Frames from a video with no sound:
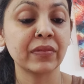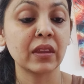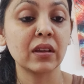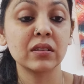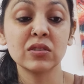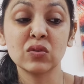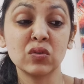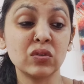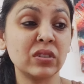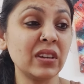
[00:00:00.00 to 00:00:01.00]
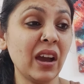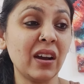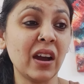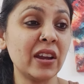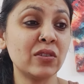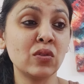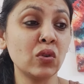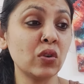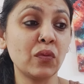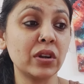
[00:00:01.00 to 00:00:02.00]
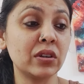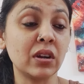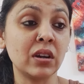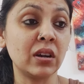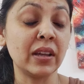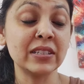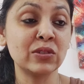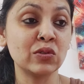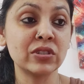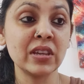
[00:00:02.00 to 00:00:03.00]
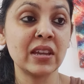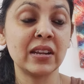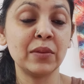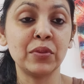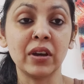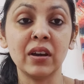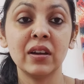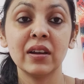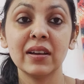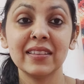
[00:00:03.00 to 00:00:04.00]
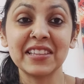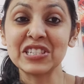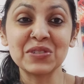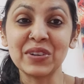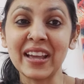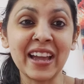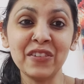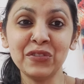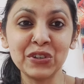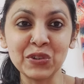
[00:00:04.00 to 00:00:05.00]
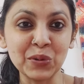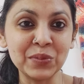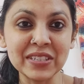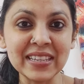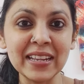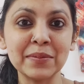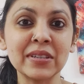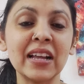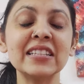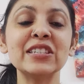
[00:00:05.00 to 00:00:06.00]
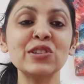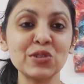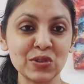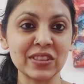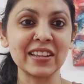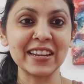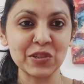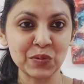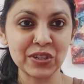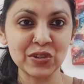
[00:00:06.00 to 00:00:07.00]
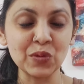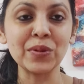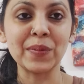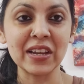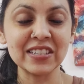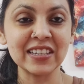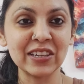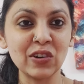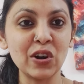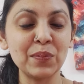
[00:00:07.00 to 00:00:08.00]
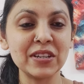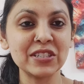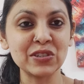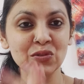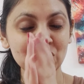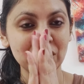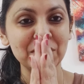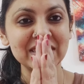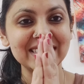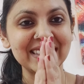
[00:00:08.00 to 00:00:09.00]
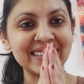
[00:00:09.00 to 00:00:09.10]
So yeah, I don't know what else to say, Libra. This is what I have for you. Hope this helps. I'll see you soon in the next video. Bye bye. Take care. God bless you. Namaste.